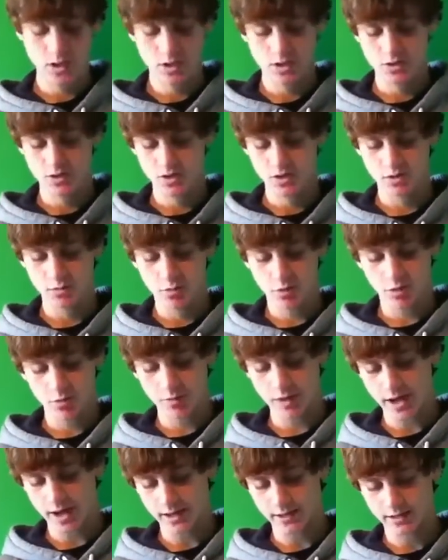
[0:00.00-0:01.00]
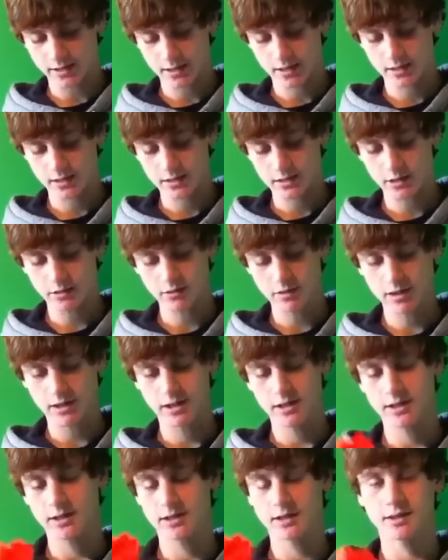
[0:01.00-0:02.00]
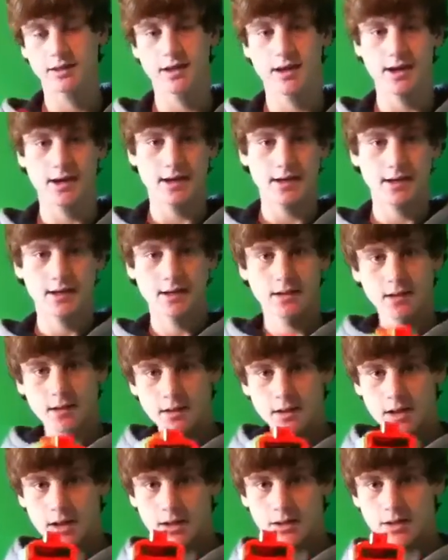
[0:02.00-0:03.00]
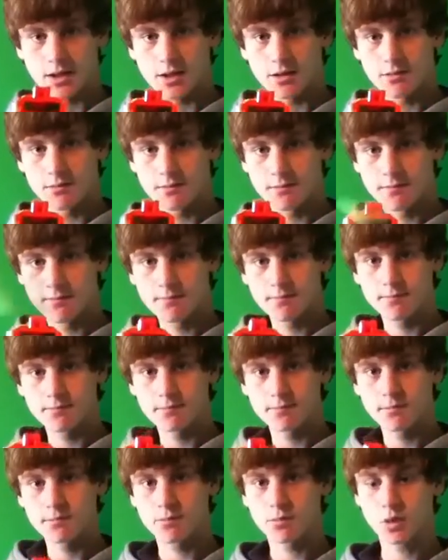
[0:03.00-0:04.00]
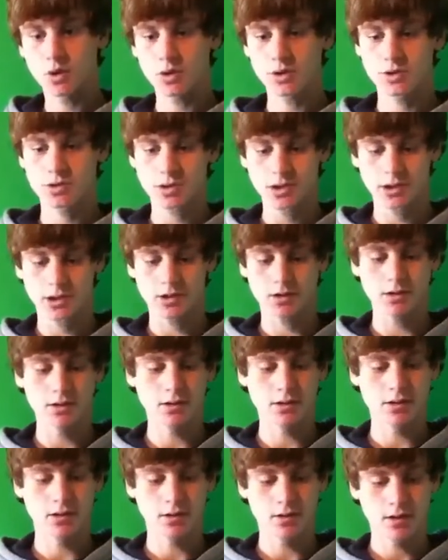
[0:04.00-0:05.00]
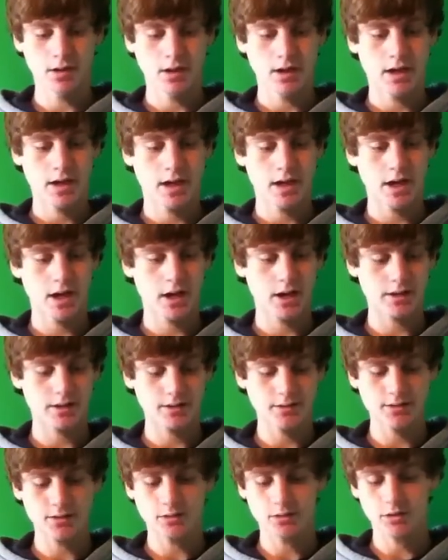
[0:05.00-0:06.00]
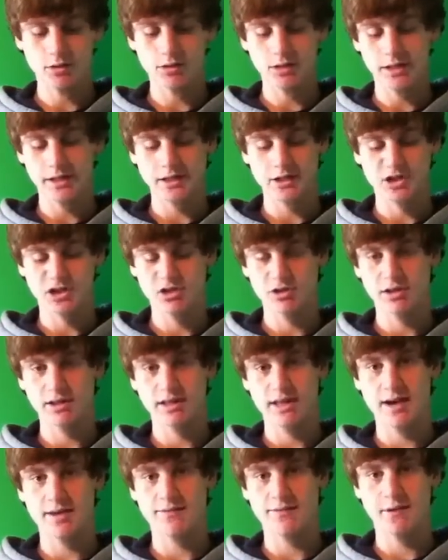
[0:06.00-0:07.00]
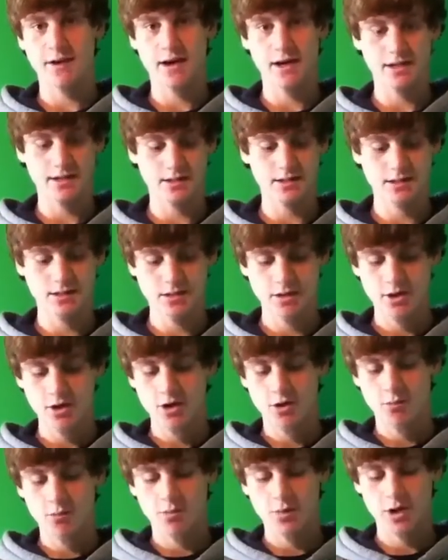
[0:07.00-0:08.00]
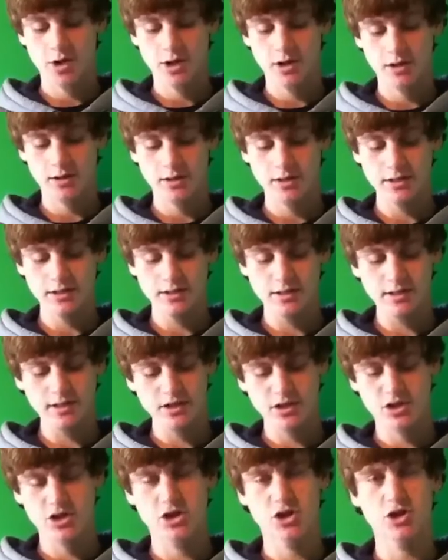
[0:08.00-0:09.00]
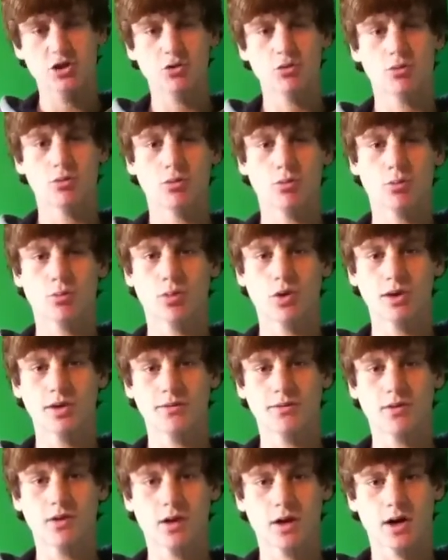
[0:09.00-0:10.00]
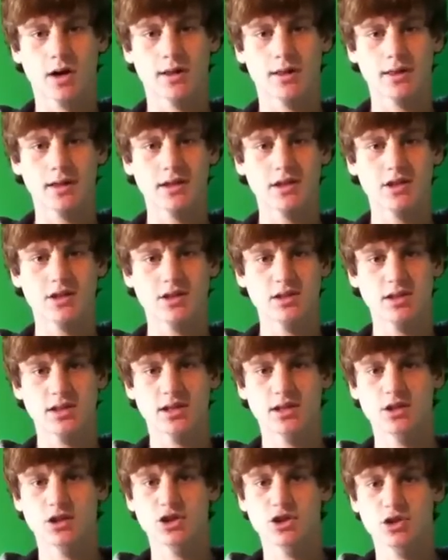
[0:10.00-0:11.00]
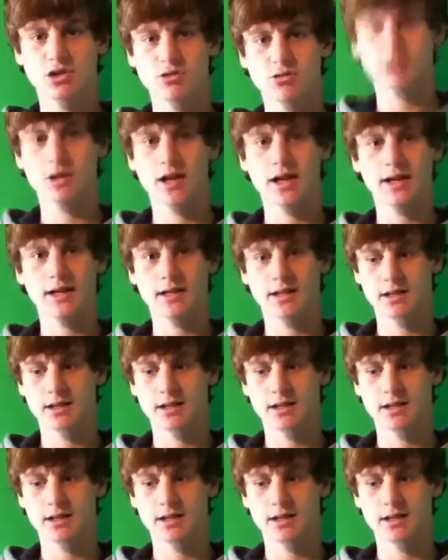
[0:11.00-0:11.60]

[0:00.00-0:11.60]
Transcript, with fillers: so you pull back load it in hit that then pull the trigger uh, it doesn't look like it's shooting that fast but these things shoot pretty far. These things shoot like...